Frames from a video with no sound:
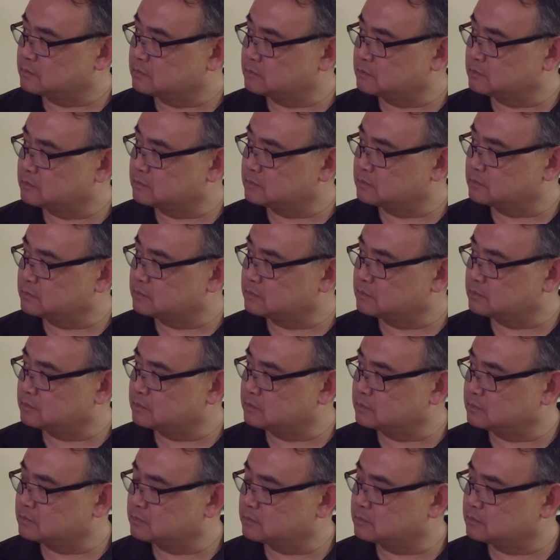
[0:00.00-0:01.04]

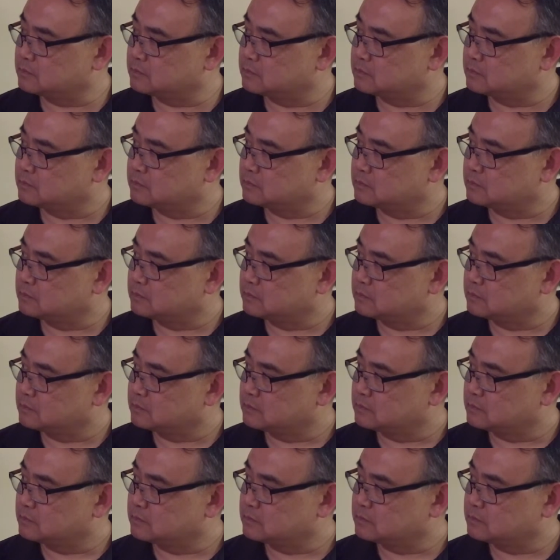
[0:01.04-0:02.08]

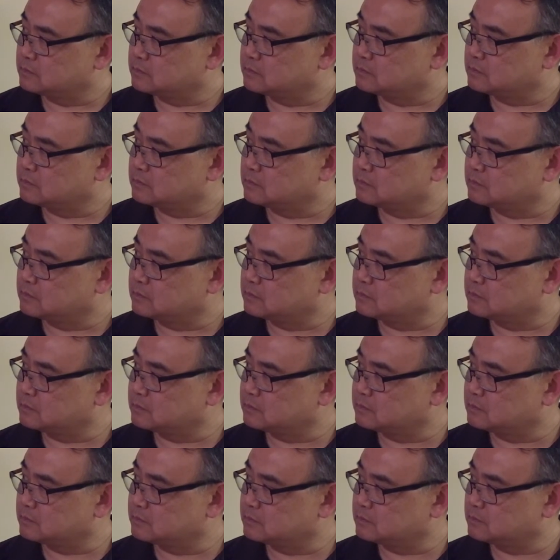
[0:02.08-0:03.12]

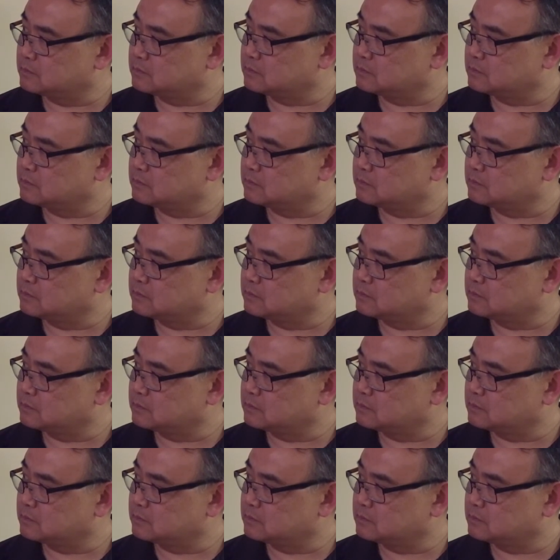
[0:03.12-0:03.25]
(not speaking)